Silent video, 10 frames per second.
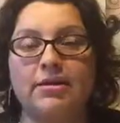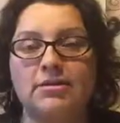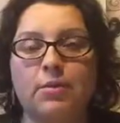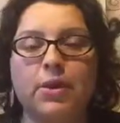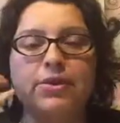
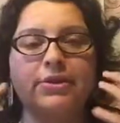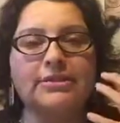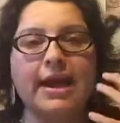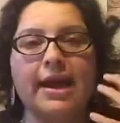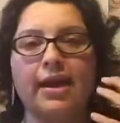So whether it's
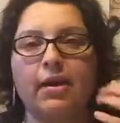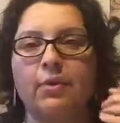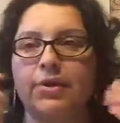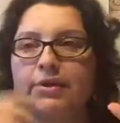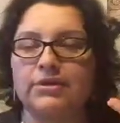air,
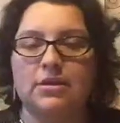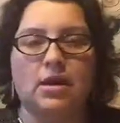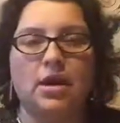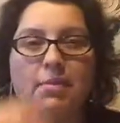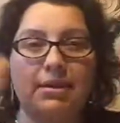whether it's an
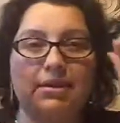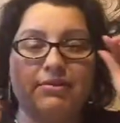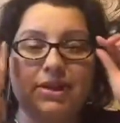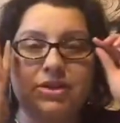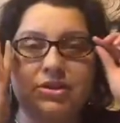oncoming
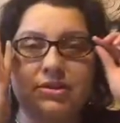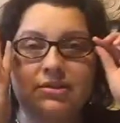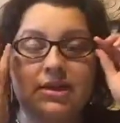infection,